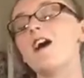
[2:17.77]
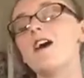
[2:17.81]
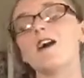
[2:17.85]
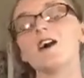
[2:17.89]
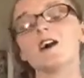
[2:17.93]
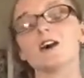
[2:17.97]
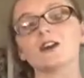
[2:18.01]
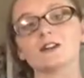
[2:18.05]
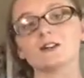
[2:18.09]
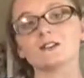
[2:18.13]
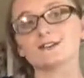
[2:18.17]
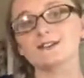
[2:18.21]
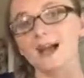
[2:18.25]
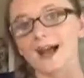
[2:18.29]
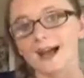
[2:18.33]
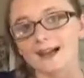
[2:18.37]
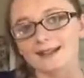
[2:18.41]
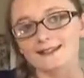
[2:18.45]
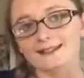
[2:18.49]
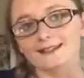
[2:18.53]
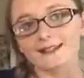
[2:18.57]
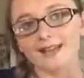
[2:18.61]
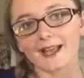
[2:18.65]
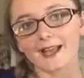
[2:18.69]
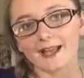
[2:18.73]
on her
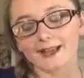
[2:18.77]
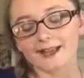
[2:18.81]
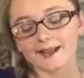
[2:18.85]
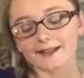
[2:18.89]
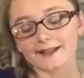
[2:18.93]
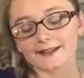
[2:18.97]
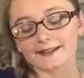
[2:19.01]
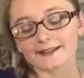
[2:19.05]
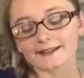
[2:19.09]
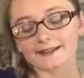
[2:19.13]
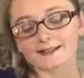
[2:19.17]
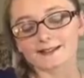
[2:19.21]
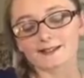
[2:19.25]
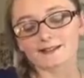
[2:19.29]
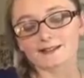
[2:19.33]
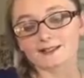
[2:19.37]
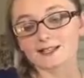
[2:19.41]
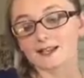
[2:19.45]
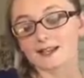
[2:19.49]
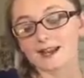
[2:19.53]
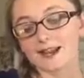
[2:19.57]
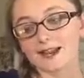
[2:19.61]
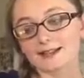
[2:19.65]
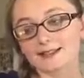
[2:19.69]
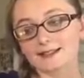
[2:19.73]
desk, and the
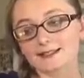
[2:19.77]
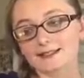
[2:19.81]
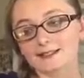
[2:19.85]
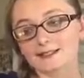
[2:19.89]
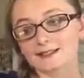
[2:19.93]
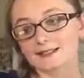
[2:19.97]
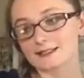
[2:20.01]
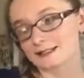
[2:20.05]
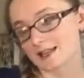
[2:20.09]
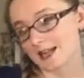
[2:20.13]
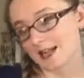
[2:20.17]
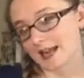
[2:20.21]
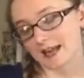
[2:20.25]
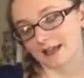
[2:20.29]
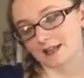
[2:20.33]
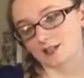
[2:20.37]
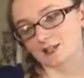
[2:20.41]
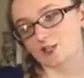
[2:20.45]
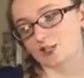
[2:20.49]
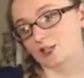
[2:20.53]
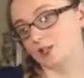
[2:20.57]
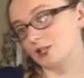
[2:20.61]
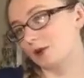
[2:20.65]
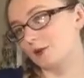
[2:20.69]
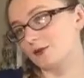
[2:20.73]
next day
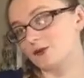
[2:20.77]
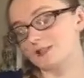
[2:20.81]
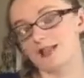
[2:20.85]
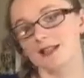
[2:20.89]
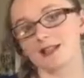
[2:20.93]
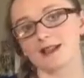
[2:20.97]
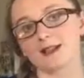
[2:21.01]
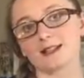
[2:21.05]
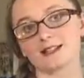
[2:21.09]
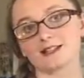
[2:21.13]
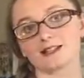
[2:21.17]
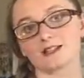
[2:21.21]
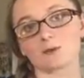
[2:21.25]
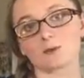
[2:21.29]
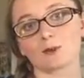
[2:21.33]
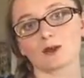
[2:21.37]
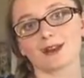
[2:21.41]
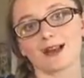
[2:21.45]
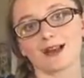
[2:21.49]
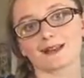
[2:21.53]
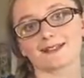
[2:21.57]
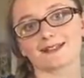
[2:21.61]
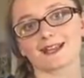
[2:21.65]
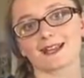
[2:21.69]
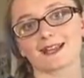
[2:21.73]
she goes in and someone
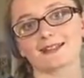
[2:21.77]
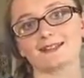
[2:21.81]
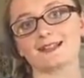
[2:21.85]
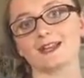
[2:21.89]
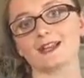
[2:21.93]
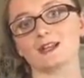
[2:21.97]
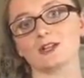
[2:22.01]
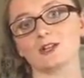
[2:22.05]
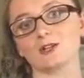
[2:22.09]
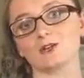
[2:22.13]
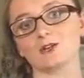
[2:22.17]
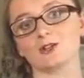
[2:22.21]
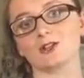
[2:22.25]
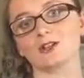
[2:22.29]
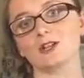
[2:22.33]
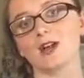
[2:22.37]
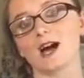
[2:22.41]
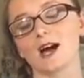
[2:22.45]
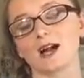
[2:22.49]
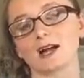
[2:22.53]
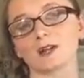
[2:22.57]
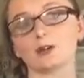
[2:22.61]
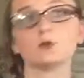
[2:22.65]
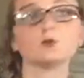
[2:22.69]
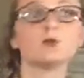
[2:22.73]
has continued the line.